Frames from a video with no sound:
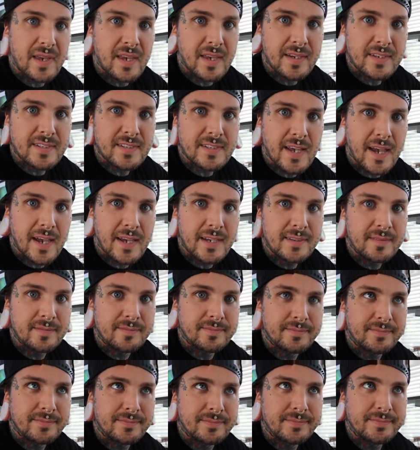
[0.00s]
being
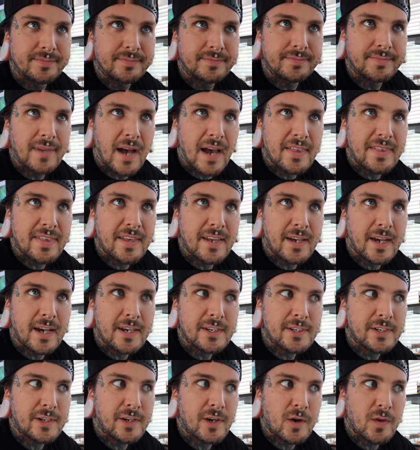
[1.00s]
said, I think
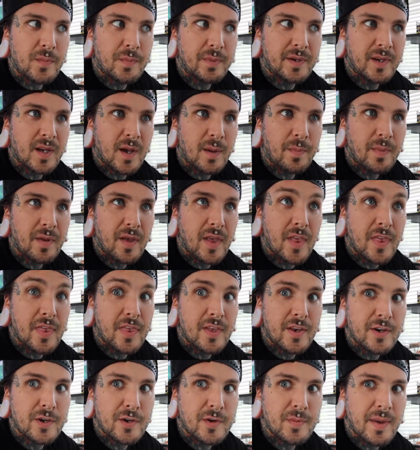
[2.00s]
I should open up
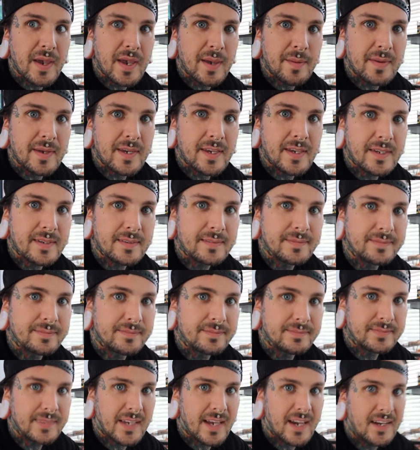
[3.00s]
the new baby.
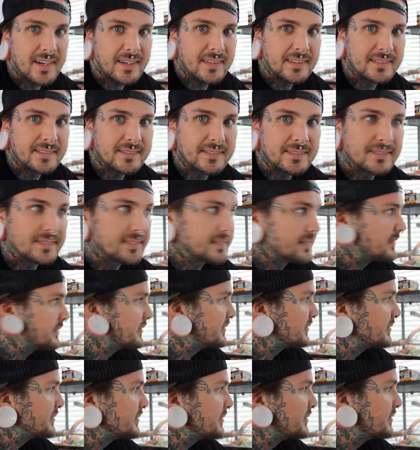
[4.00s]
Yeah?
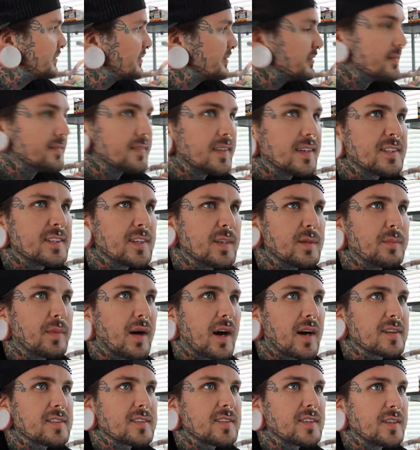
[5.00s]
Let's
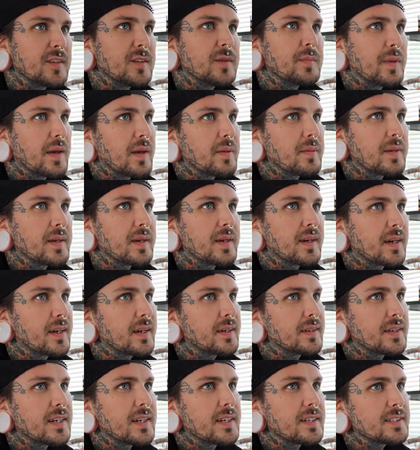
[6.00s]
unbox the new baby.
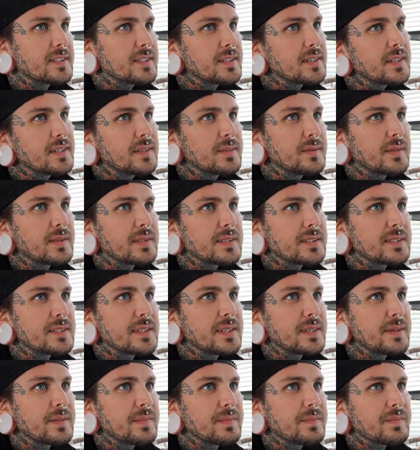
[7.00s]
Let's
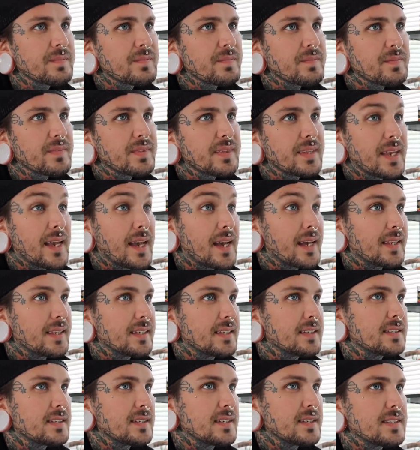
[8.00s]
see him. Yeah,
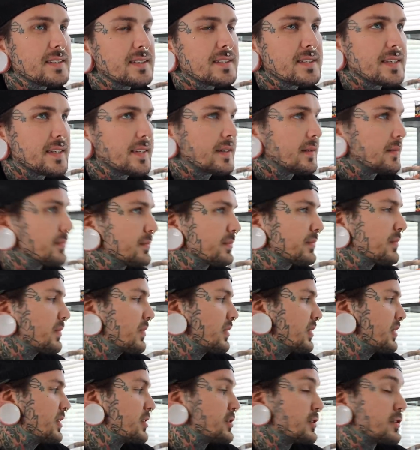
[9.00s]
let's see him.
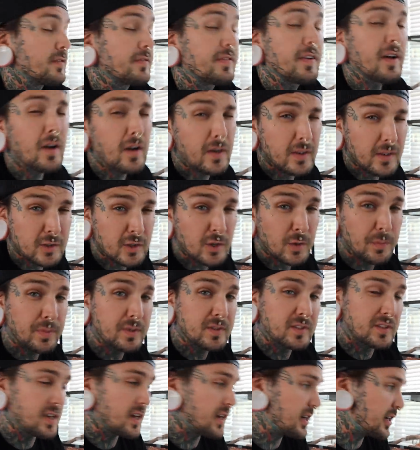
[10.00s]
There's a
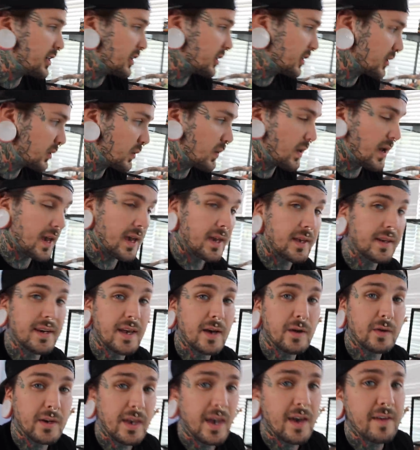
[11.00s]
particular way.
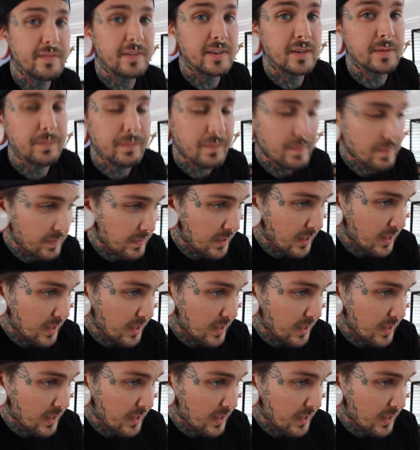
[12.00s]
Now, Kevin,